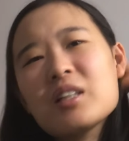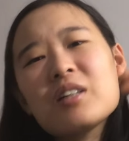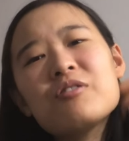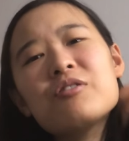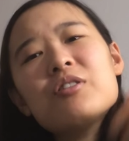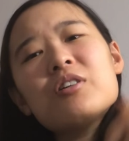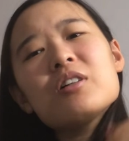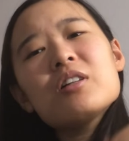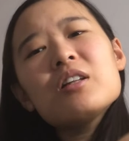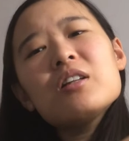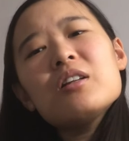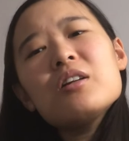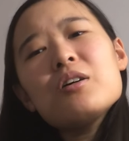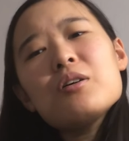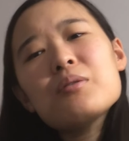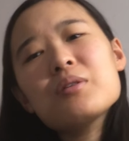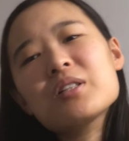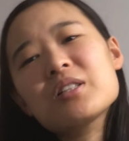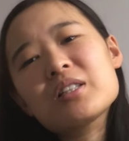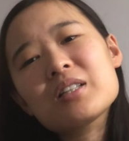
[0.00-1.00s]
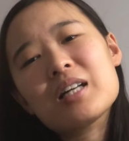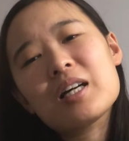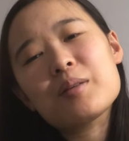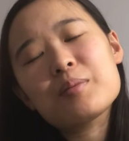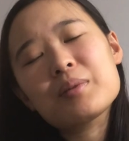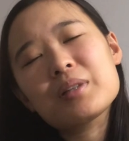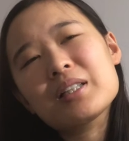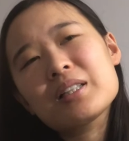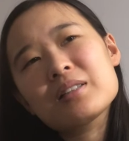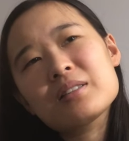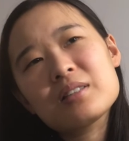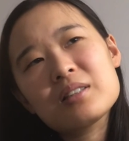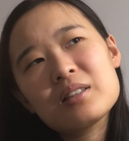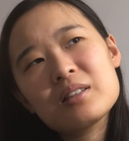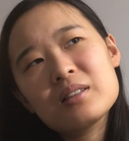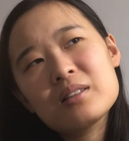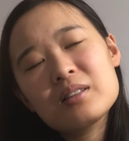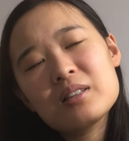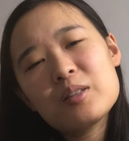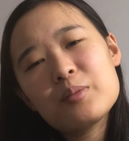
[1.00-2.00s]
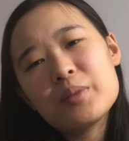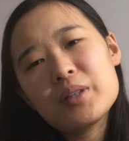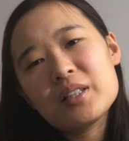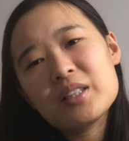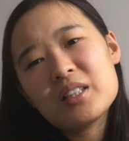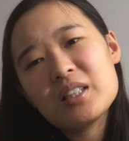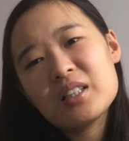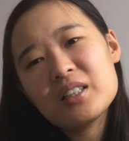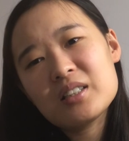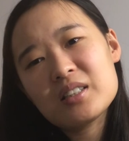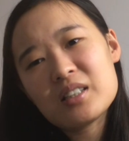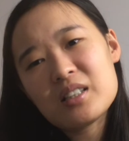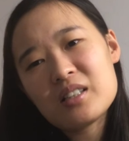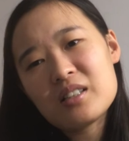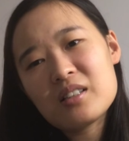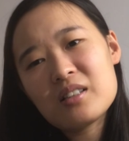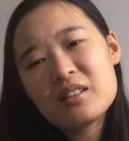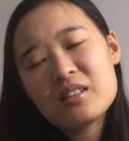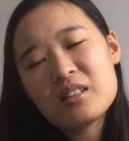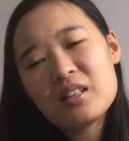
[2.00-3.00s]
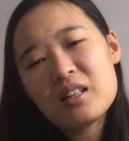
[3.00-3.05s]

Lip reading: For the lower GI bleeds, a little bit easier.